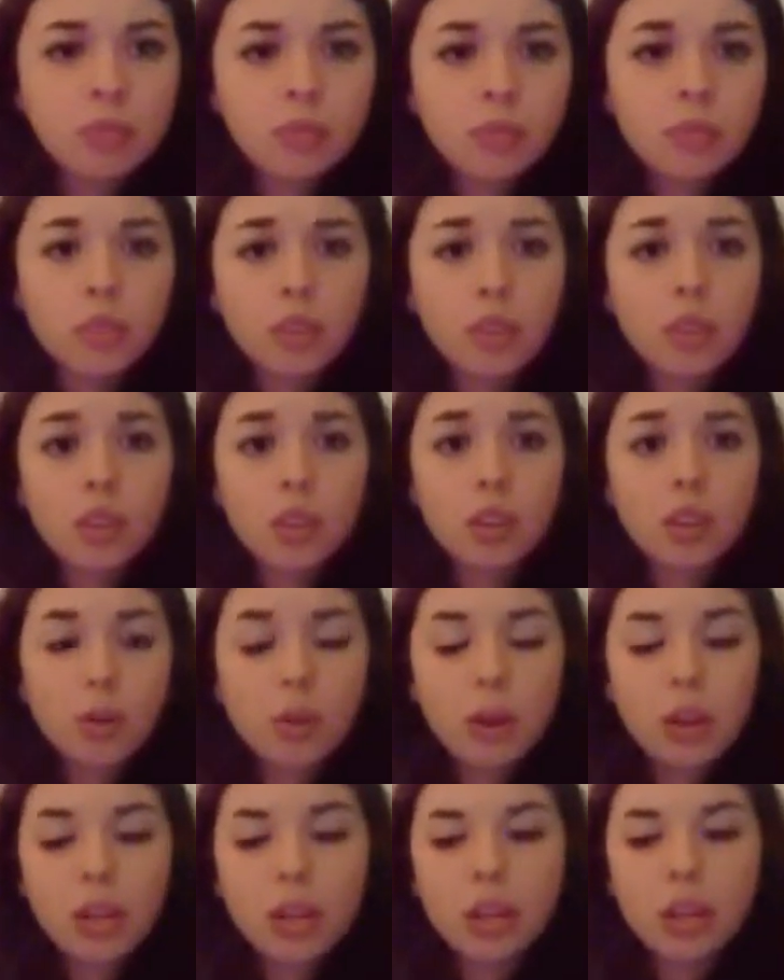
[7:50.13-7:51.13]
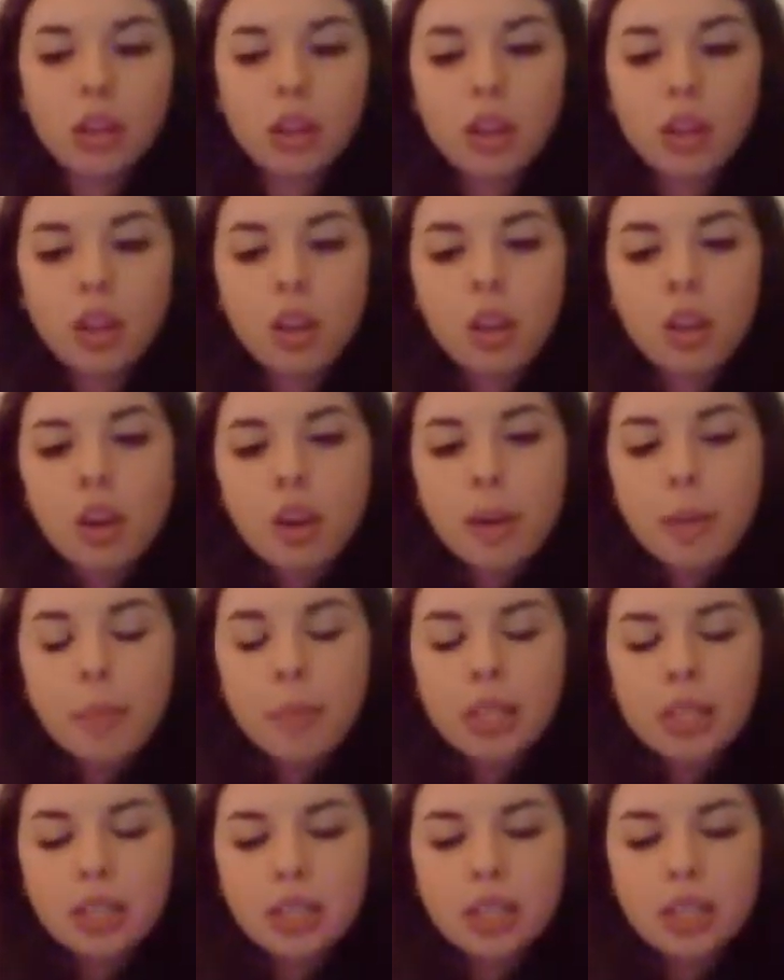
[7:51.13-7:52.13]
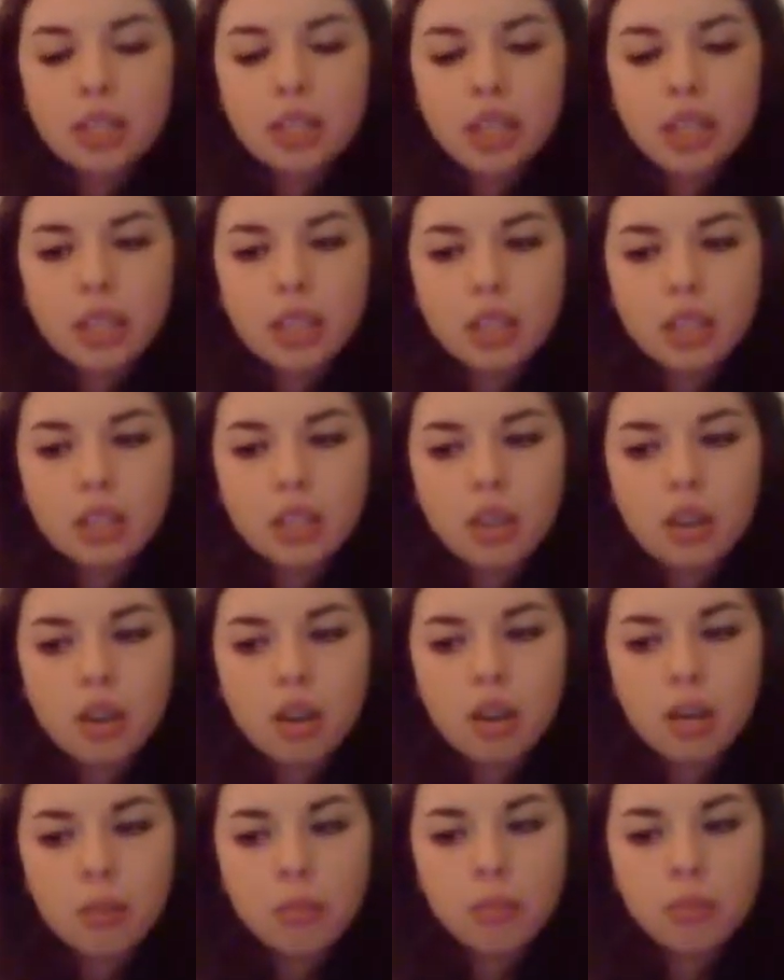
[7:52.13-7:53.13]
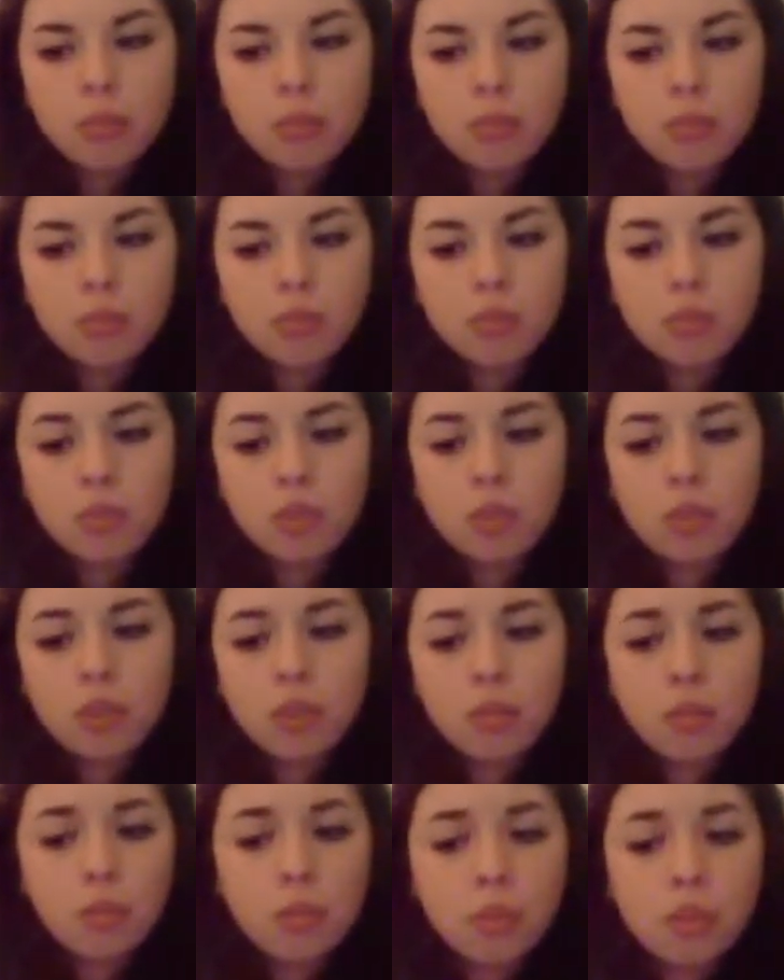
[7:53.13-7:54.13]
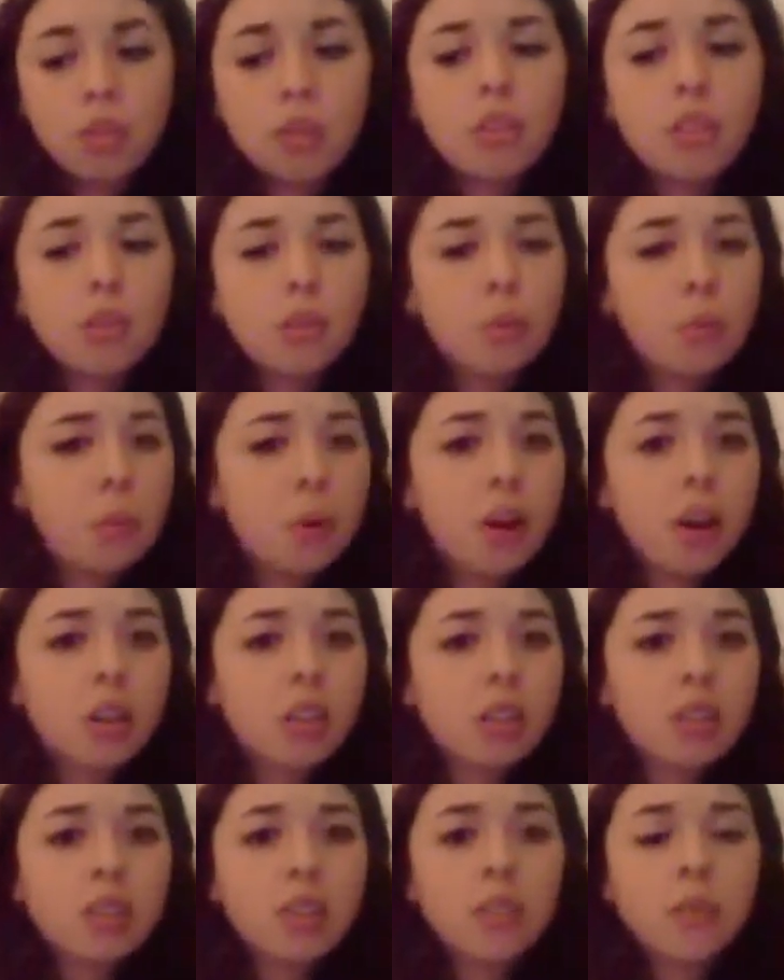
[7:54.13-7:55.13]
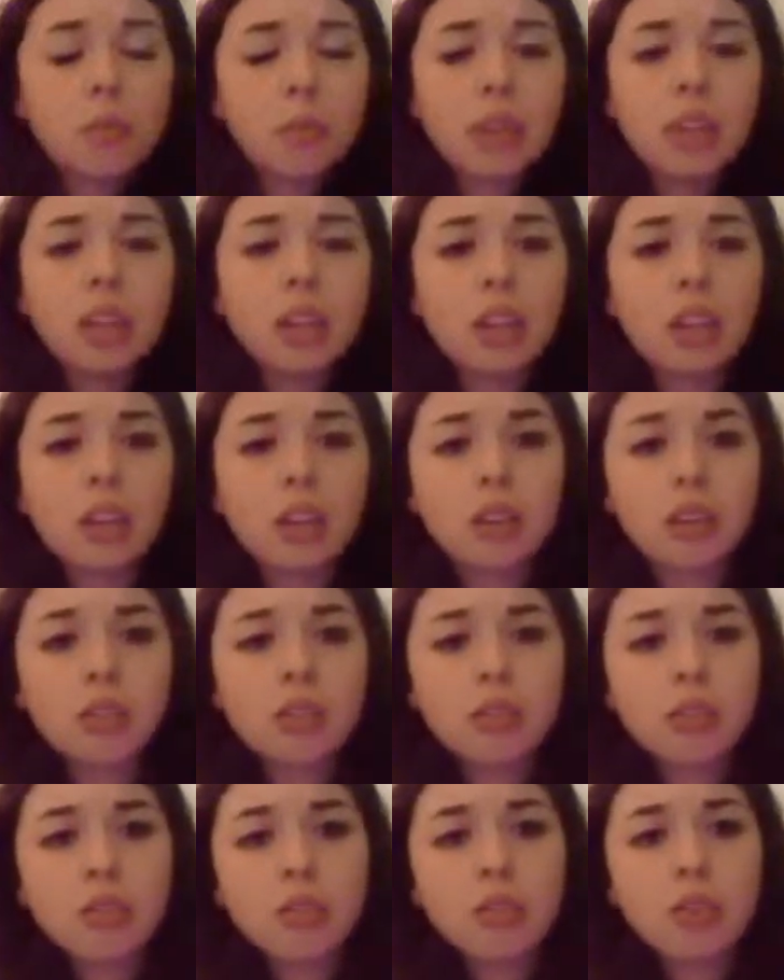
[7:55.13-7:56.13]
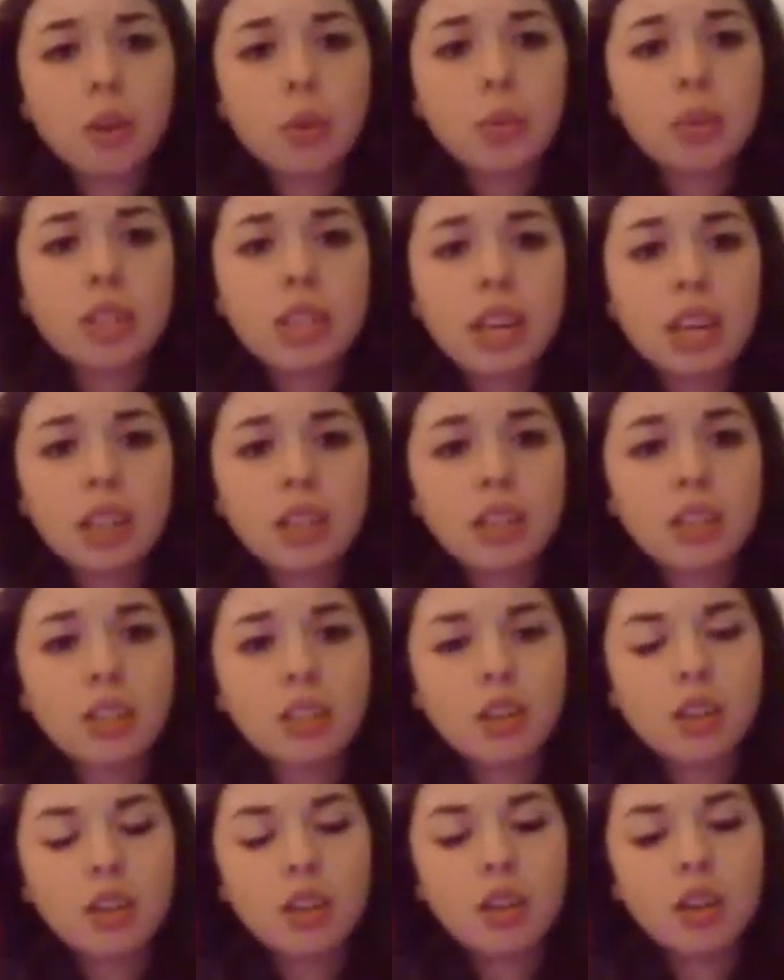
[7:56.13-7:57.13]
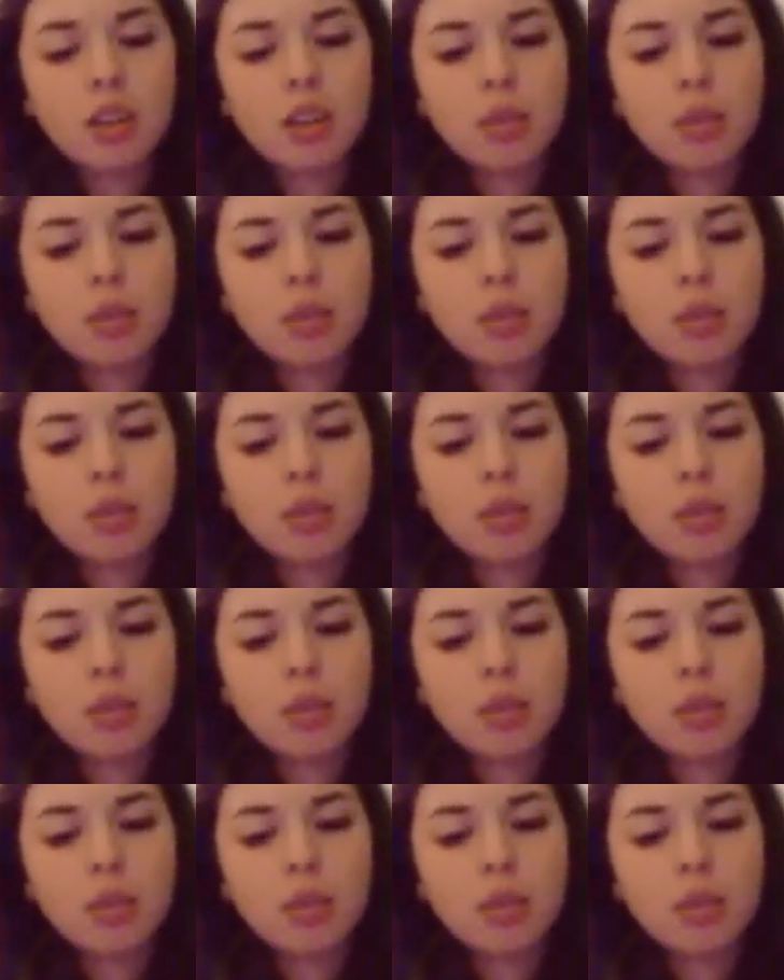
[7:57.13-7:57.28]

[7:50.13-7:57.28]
No idea. Basically, it's the little parts of meaning from a text, and